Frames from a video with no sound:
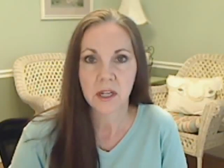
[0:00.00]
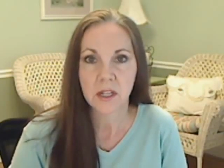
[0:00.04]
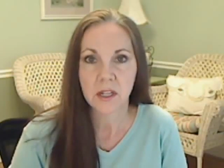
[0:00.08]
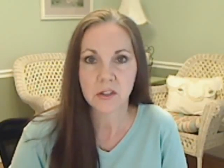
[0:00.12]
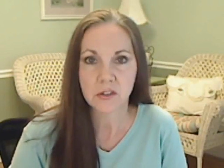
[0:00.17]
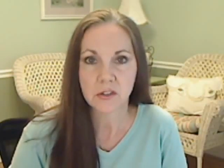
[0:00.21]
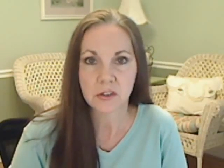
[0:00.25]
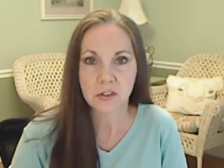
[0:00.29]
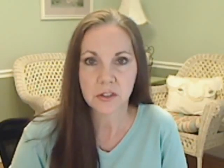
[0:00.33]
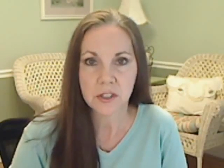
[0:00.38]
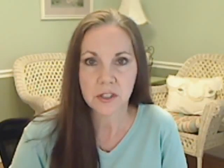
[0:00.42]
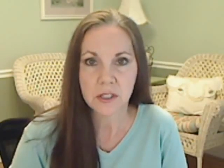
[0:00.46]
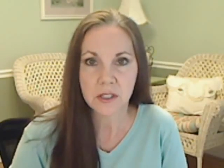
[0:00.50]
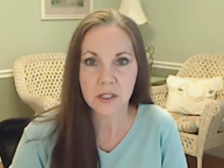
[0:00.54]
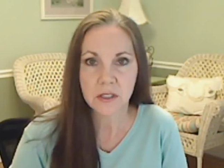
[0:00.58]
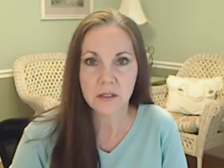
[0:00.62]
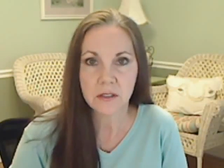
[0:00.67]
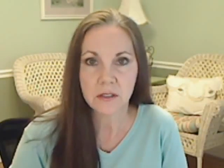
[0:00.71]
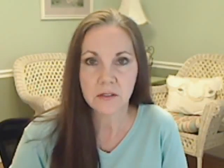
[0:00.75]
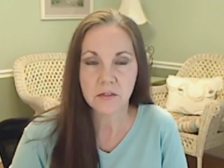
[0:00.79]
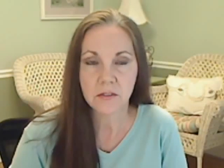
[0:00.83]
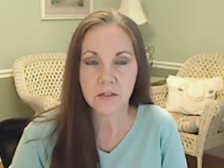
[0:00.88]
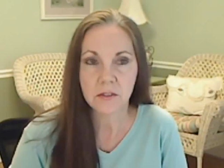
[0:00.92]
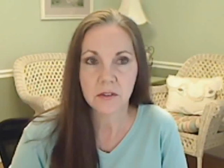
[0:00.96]

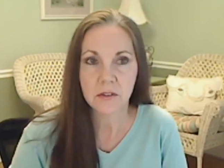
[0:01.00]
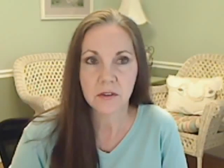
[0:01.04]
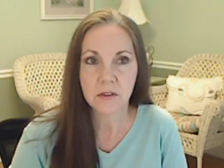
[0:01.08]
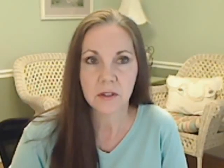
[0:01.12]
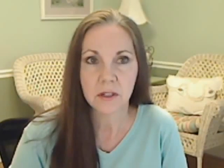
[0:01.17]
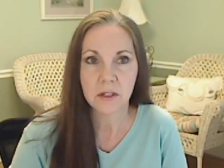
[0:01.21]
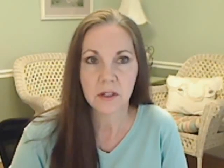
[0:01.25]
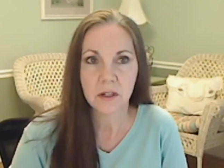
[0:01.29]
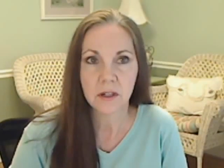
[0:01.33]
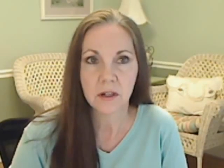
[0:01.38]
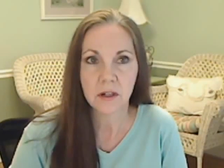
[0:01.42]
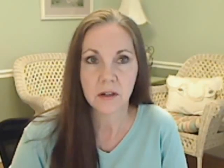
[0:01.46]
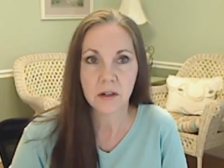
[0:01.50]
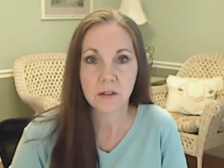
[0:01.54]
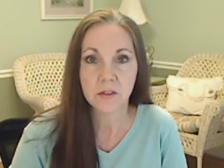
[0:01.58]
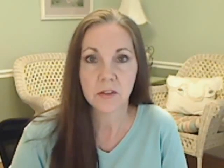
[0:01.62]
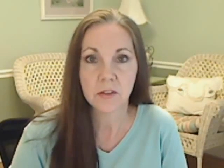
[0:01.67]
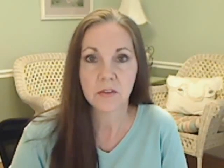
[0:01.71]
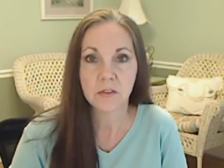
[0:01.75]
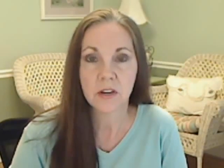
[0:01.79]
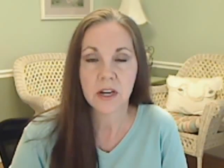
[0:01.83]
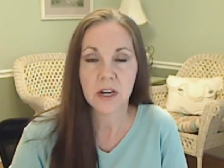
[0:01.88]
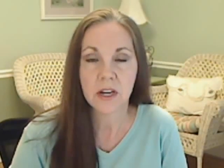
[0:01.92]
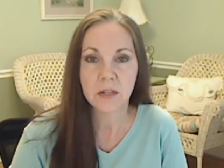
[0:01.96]
achieve our
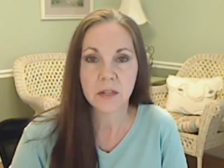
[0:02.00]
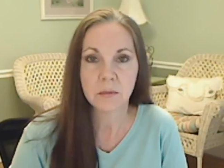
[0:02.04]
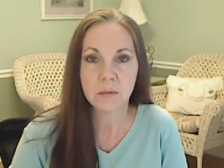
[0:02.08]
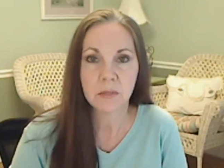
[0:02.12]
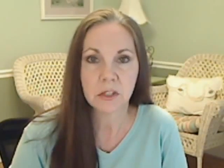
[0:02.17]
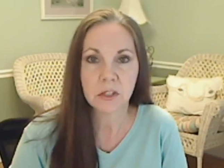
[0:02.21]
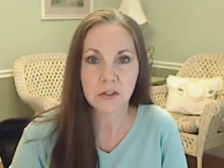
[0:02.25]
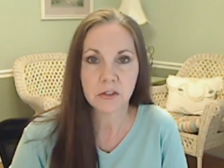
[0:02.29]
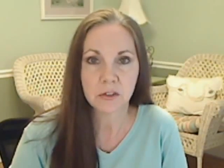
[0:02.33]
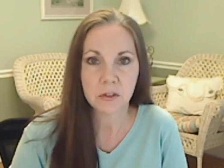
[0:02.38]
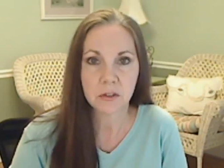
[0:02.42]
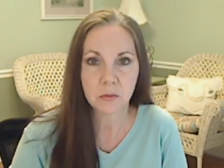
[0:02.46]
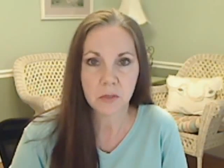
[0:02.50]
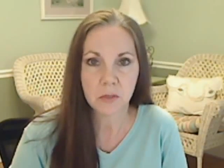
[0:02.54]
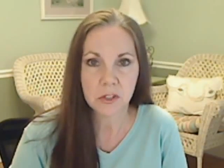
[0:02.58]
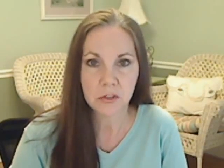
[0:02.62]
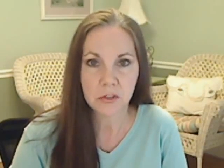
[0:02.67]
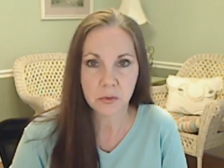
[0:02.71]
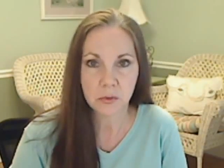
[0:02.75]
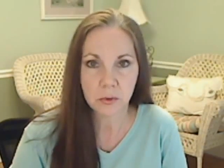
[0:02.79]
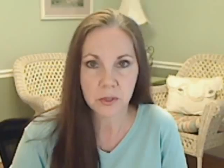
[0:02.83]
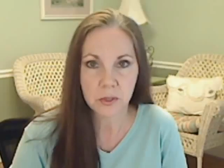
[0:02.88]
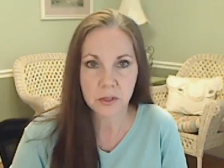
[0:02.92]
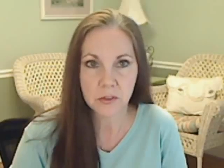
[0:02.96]
divine mission,
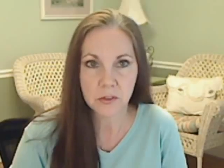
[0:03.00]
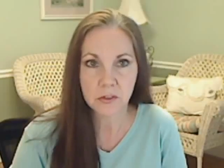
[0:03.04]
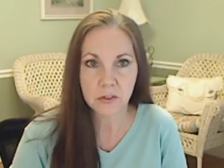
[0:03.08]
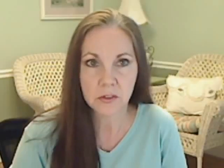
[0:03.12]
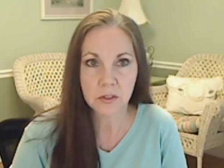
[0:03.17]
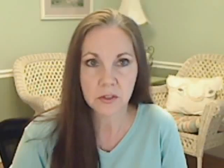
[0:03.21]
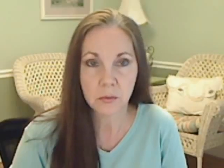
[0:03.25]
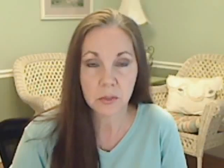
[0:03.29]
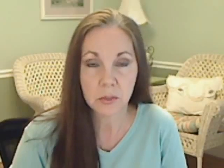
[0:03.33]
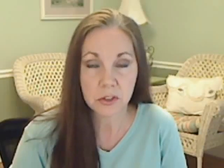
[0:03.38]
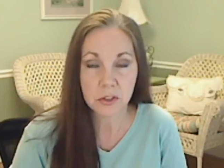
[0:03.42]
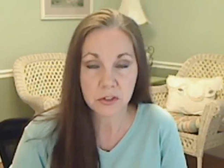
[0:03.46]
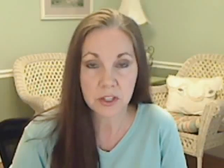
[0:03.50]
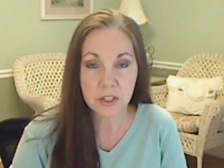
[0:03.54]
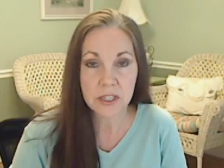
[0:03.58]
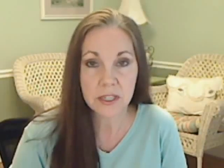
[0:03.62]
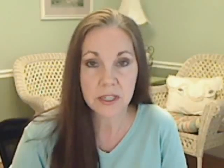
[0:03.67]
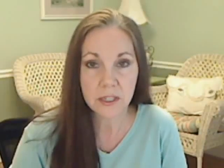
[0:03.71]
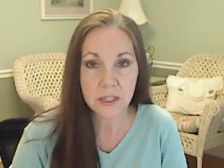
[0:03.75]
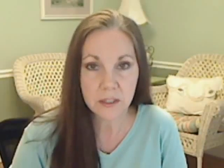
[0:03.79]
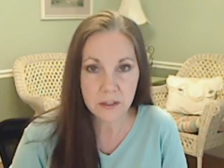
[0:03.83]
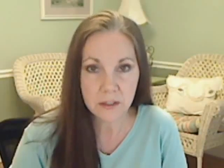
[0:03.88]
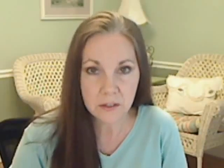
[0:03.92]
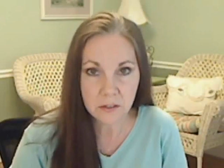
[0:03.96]
which was, which
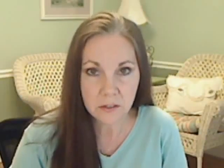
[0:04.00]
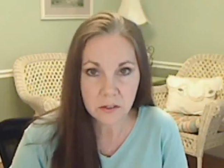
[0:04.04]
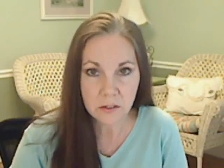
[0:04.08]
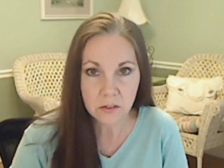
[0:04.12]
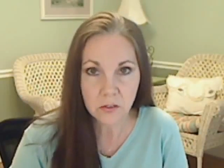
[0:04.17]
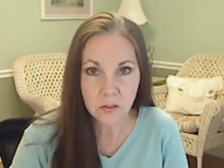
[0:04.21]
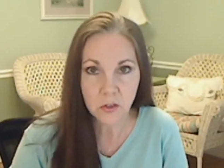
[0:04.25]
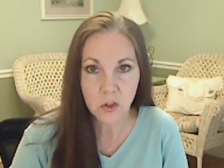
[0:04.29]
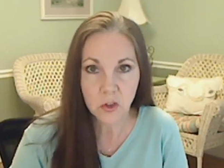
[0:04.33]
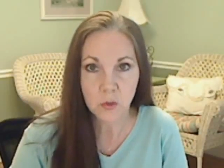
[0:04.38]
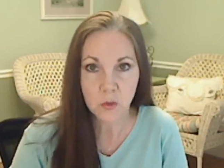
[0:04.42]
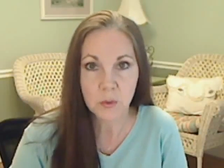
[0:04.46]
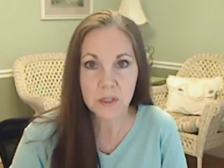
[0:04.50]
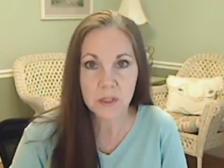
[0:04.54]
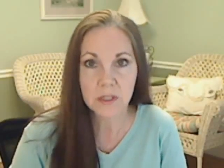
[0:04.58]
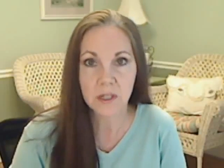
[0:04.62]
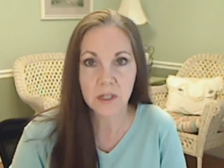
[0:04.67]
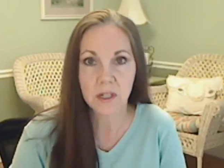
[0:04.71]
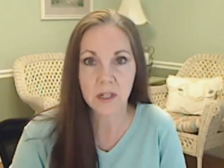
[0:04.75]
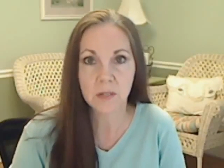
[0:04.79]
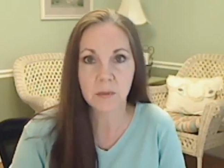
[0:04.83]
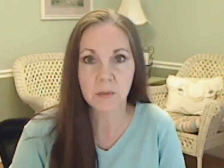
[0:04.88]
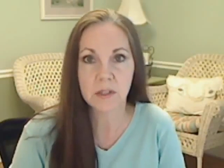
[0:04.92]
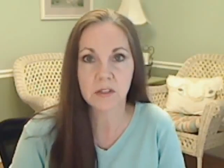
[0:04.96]
is to
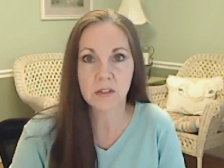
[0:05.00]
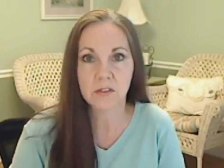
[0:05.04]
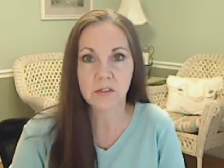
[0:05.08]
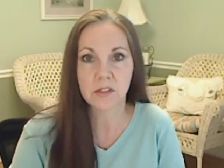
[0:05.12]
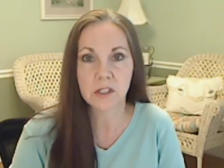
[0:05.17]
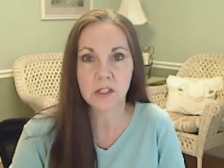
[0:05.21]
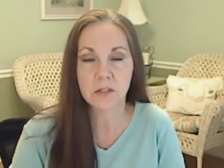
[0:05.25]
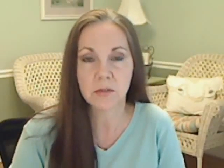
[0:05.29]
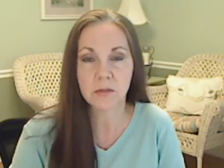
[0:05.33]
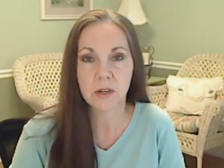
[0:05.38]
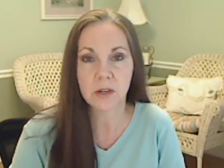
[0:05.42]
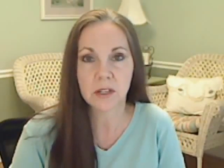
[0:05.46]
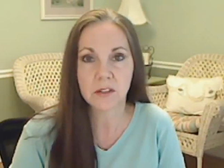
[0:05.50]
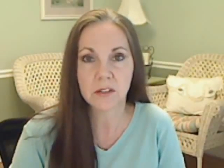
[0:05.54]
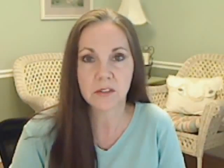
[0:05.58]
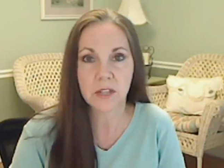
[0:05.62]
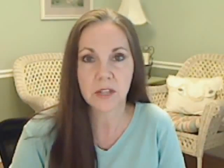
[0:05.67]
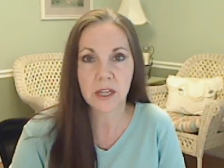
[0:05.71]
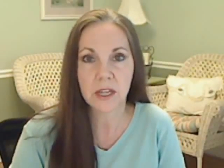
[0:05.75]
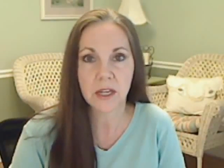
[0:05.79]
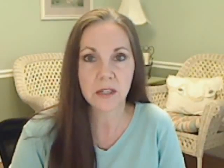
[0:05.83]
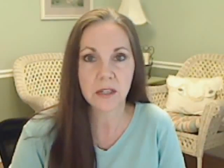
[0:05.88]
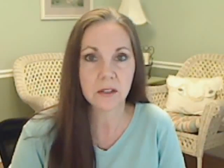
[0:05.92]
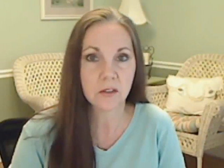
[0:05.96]
become a seed race
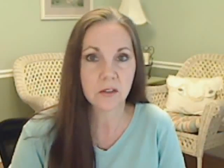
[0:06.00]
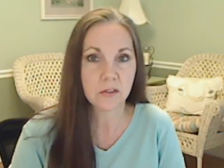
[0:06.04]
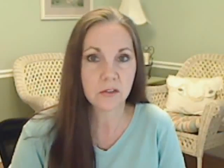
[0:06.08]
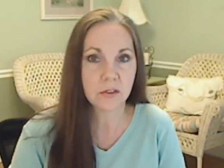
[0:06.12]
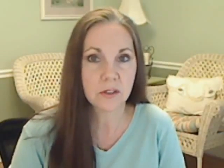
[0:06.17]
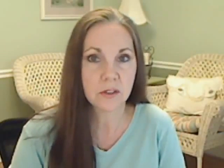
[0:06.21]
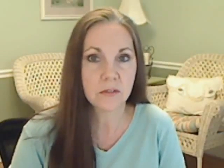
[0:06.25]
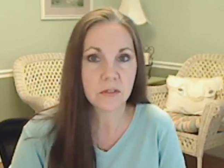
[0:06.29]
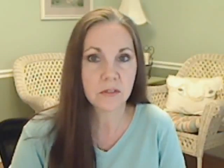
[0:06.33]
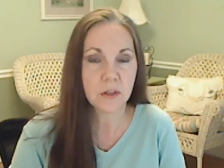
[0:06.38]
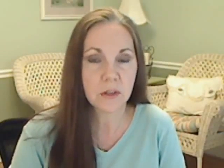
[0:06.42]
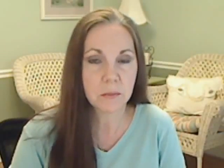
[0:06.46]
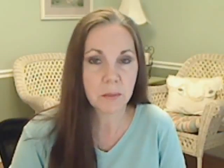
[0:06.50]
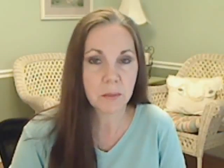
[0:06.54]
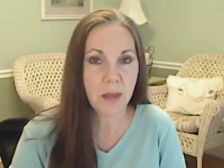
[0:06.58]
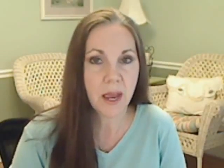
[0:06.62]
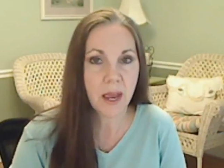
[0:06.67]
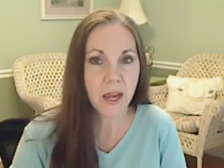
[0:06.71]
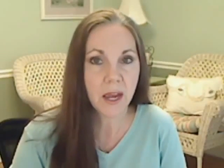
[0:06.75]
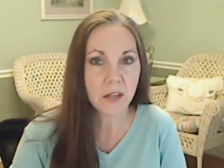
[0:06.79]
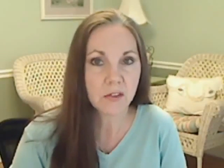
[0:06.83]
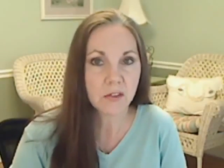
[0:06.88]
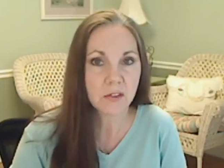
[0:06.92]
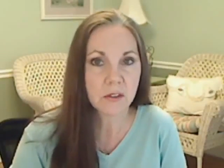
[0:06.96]
that can achieve
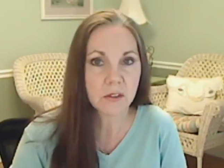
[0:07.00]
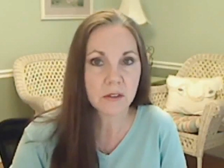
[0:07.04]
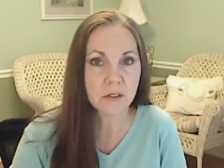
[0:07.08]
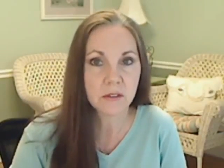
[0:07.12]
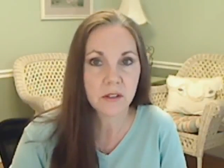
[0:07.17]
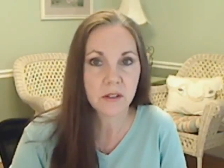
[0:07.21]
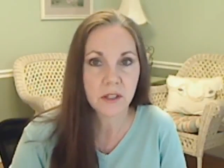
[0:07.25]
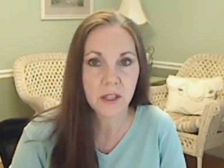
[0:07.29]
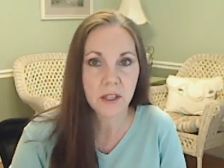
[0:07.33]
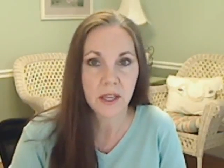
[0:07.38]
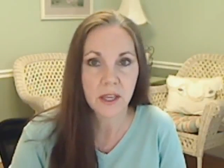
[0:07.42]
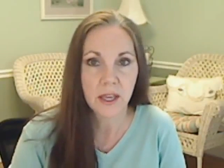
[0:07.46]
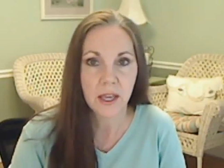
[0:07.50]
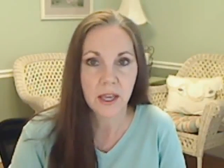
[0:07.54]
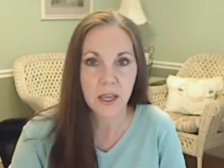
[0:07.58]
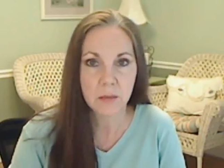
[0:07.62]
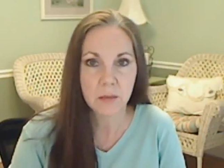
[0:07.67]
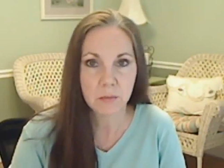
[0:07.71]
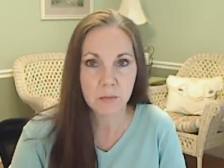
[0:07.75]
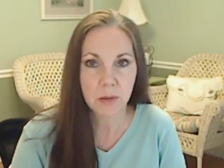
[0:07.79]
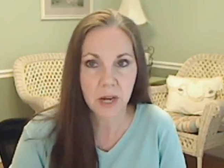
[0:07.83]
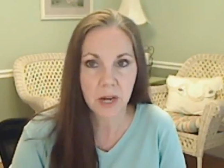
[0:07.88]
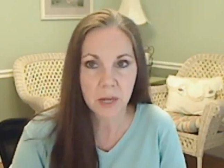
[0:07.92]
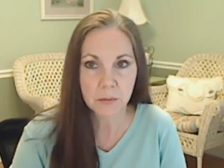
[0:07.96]
compassion and